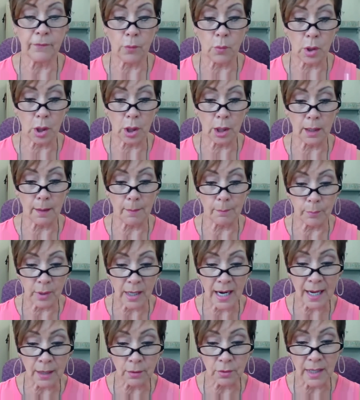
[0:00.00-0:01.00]
For
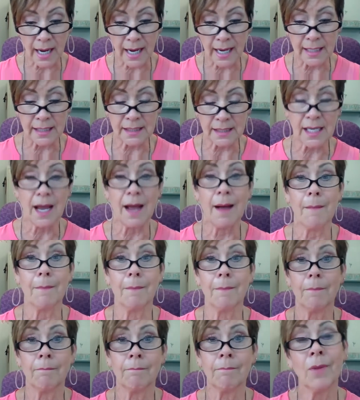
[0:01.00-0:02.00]
brown eyes,
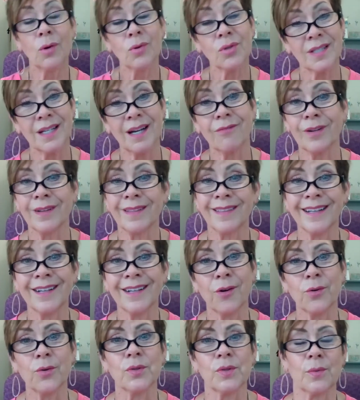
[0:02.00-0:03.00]
most everything
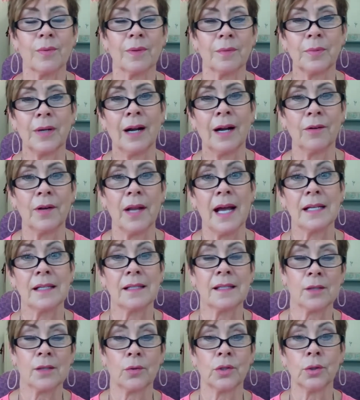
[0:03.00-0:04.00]
goes with brown eyes,
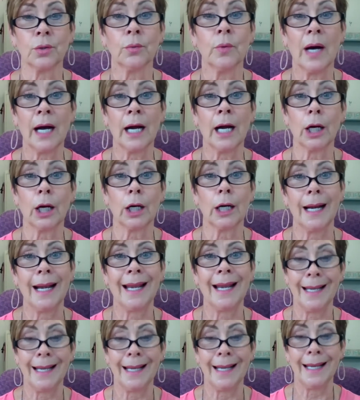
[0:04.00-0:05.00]
so you are
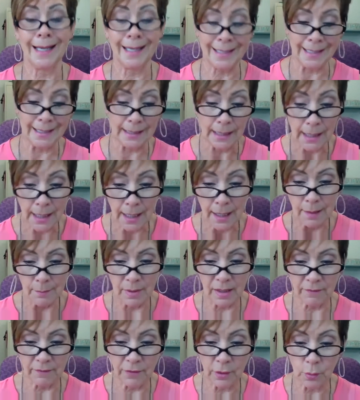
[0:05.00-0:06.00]
lucky.
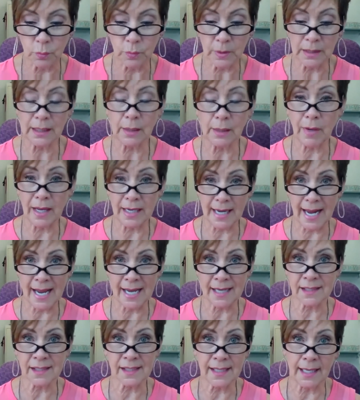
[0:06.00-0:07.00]
But if you really want to
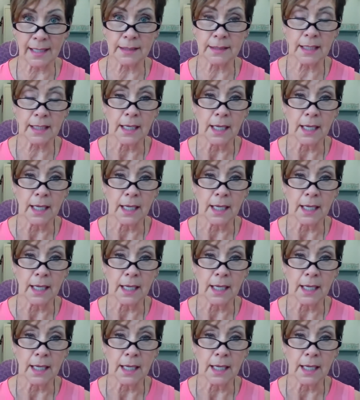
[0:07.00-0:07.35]
accent,